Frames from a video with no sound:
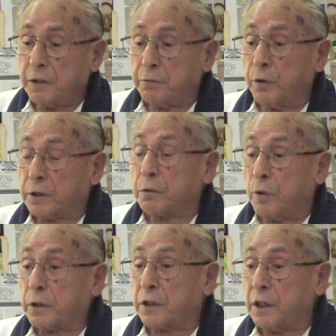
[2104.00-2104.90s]

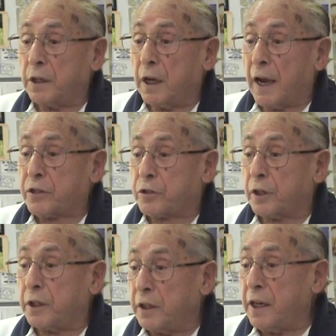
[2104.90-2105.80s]
what they
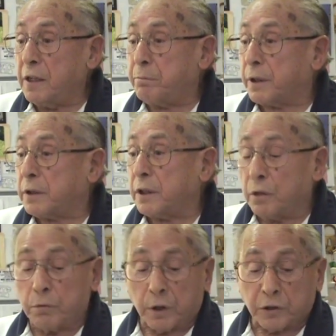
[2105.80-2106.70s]
actually need, but they
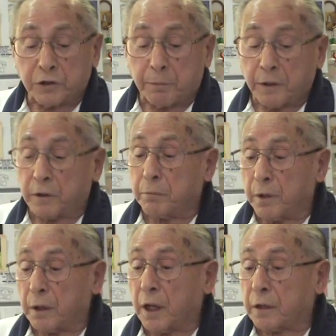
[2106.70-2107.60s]
don't want to spend a
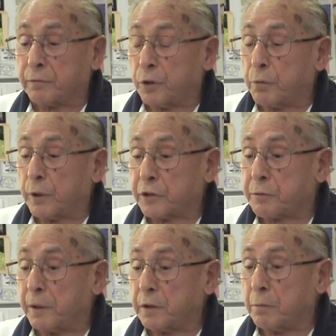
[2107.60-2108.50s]
lot of them don't want to
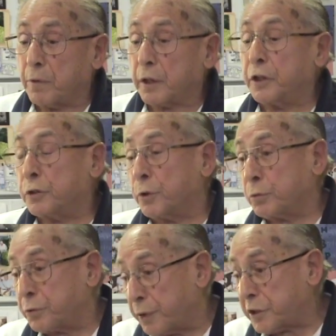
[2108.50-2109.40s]
spend the money or
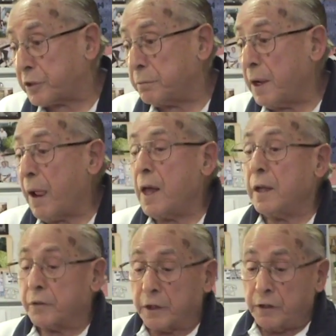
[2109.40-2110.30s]
don't trust them.
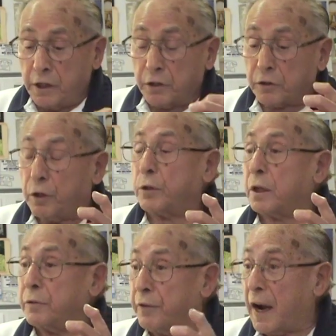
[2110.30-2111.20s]
They need a good
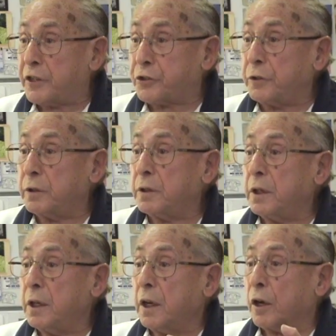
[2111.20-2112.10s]
advisor,
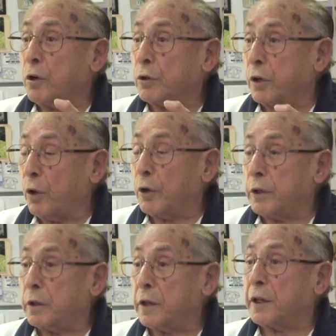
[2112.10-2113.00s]
a good
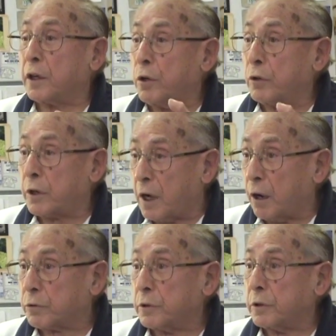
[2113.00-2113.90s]
lawyer, and a good
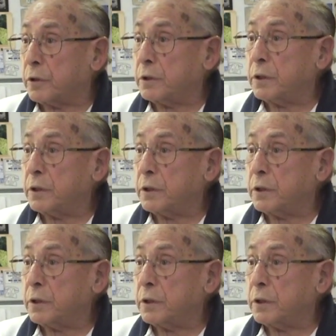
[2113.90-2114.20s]
accountant.